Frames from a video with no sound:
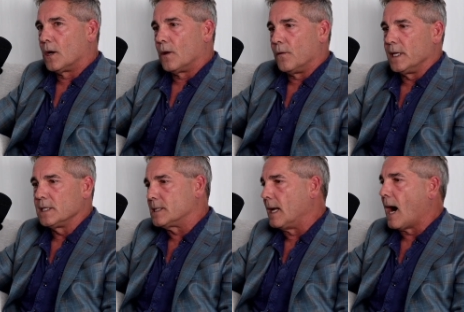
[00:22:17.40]
These
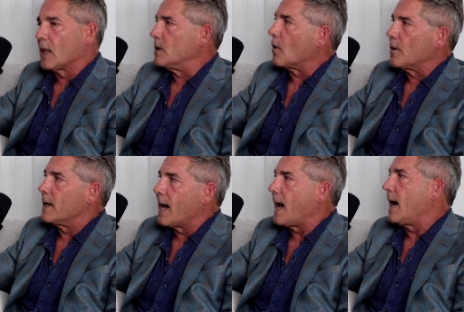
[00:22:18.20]
dollars are
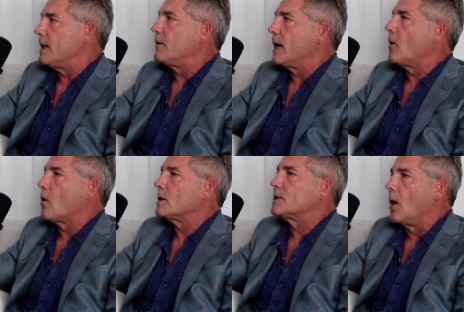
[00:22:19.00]
not, they
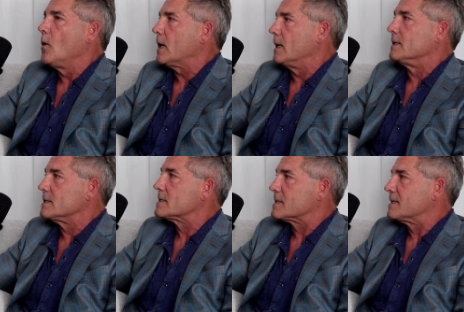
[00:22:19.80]
are
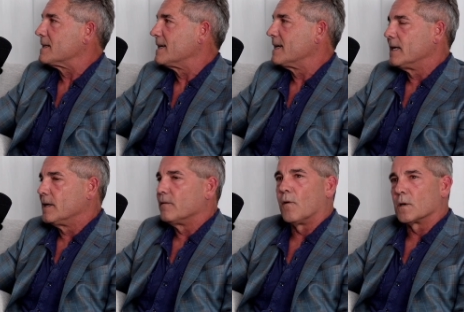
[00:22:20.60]
tokens
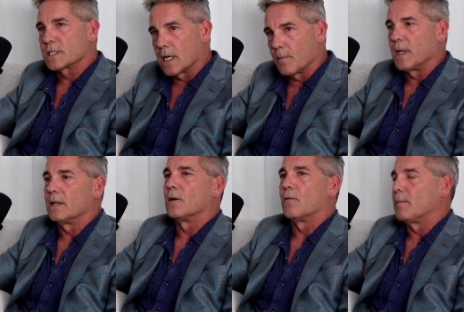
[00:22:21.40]
for something
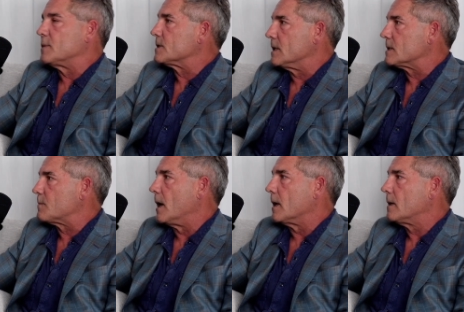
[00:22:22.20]
that represents
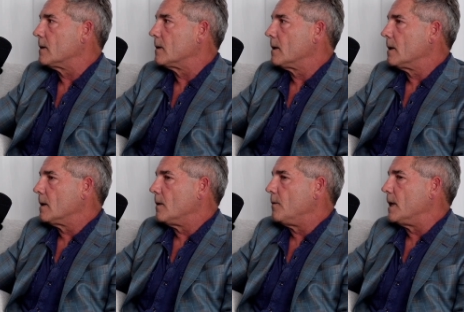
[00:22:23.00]
money,
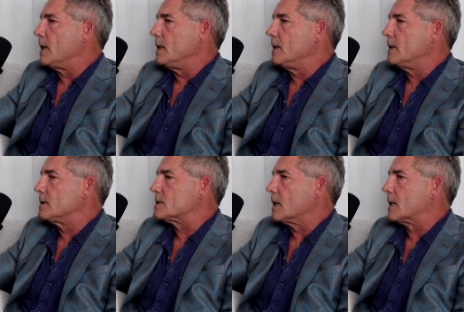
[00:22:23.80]
that
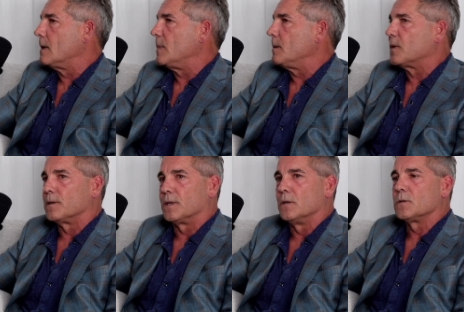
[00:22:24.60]
can be
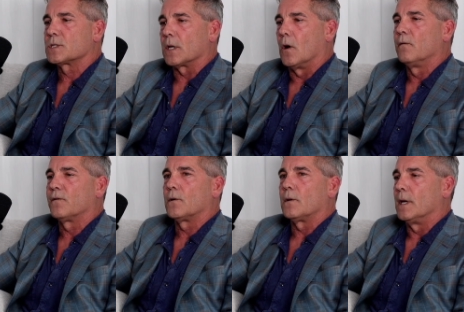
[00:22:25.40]
produced
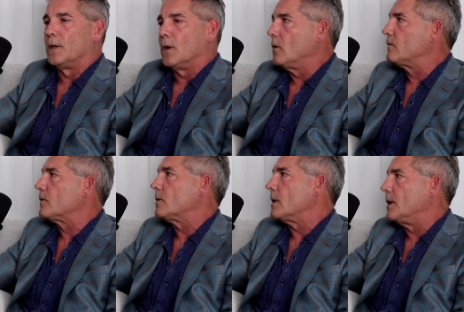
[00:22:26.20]
over and
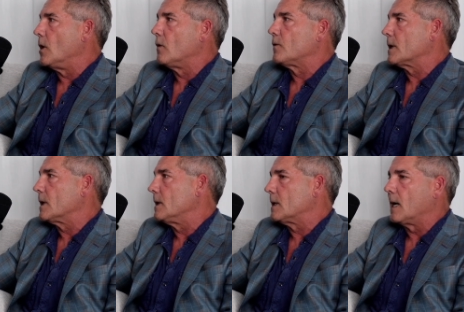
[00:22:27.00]
over and over
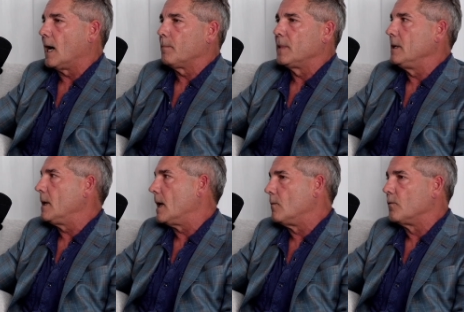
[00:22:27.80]
again, copied
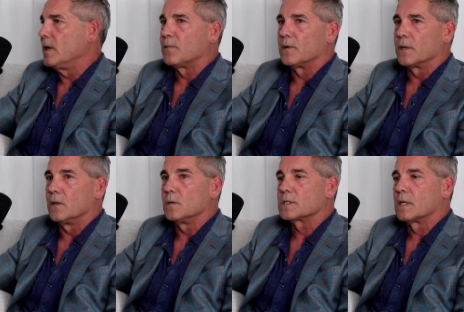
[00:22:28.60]
and reproduced.